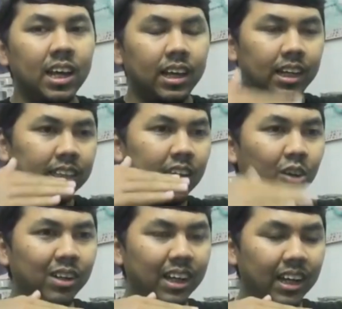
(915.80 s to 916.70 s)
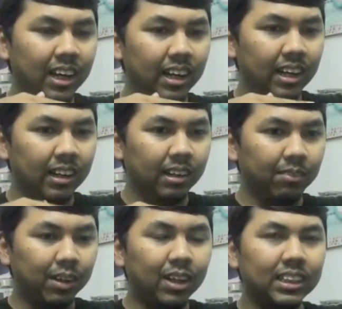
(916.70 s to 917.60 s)
here's how the
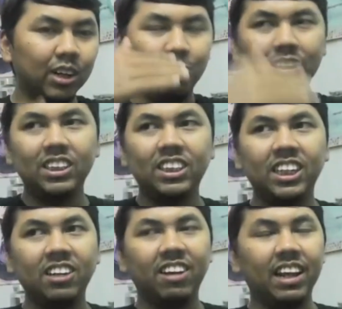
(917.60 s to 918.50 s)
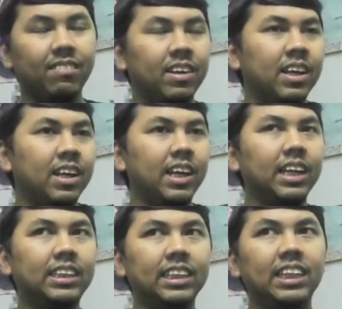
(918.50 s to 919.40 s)
because the convention center, right,
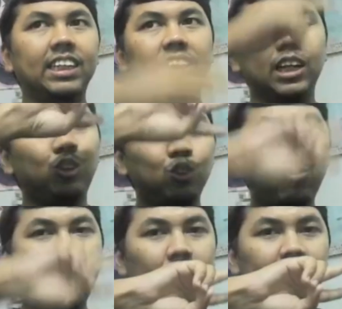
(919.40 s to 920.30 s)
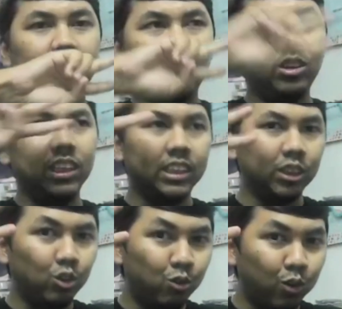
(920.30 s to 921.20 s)
is is a two is a is a
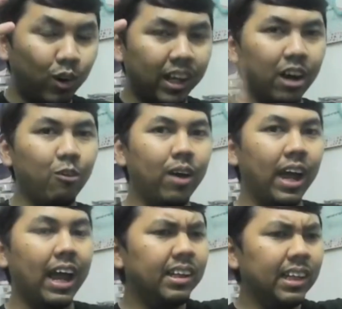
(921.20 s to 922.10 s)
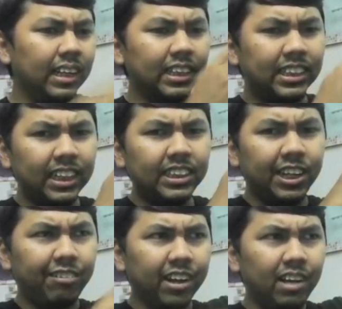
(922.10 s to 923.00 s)
two floor layout where the the stage
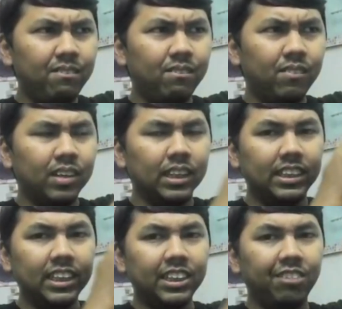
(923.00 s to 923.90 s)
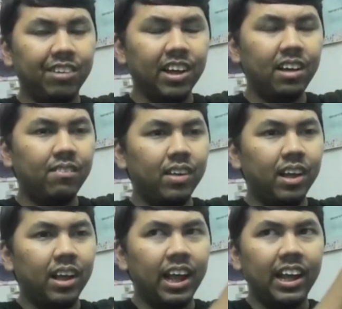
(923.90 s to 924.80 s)
area, the stage area,
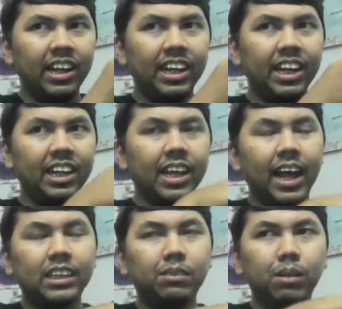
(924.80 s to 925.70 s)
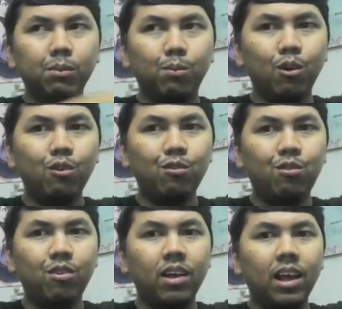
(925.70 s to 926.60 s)
and the the exhibitor booth
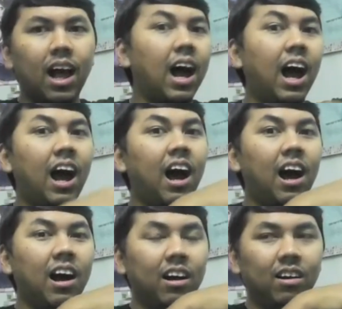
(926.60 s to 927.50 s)
are